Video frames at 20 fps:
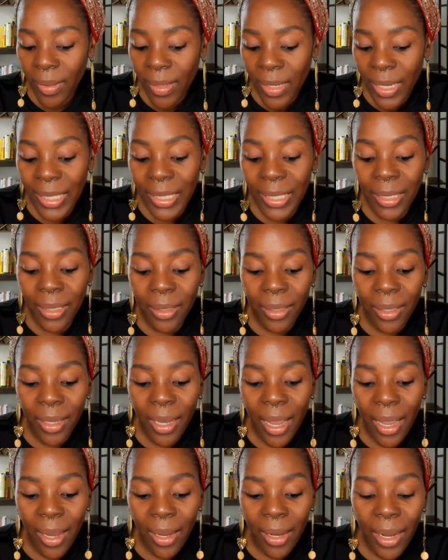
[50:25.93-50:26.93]
It's
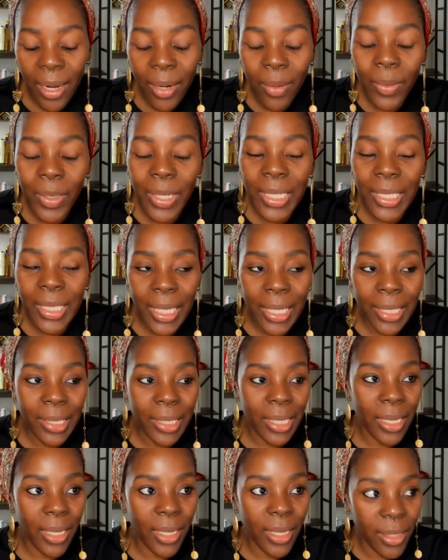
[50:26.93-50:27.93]
I don't want to say it's
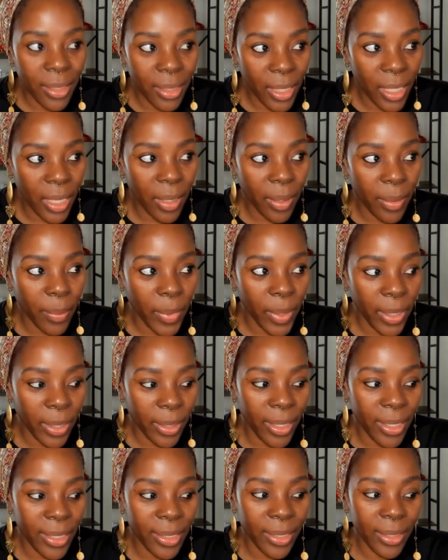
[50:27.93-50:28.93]
easy, but
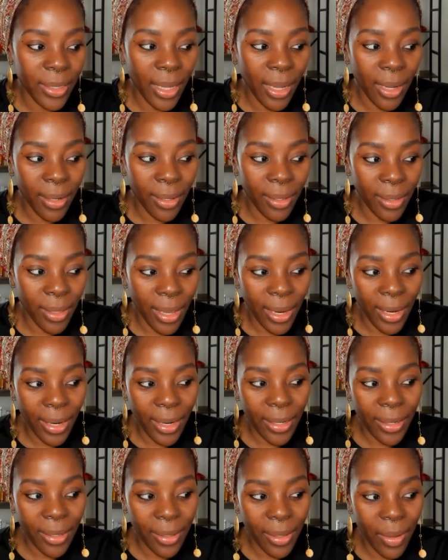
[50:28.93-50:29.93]
it's not
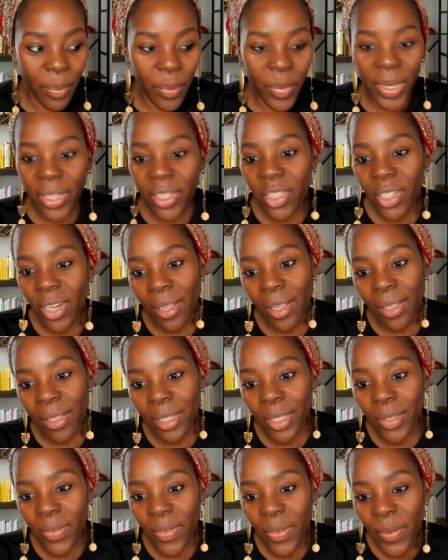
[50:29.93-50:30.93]
like a big
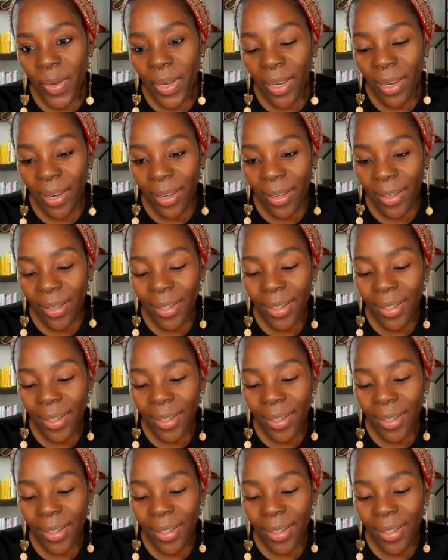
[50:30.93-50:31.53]
challenge for me.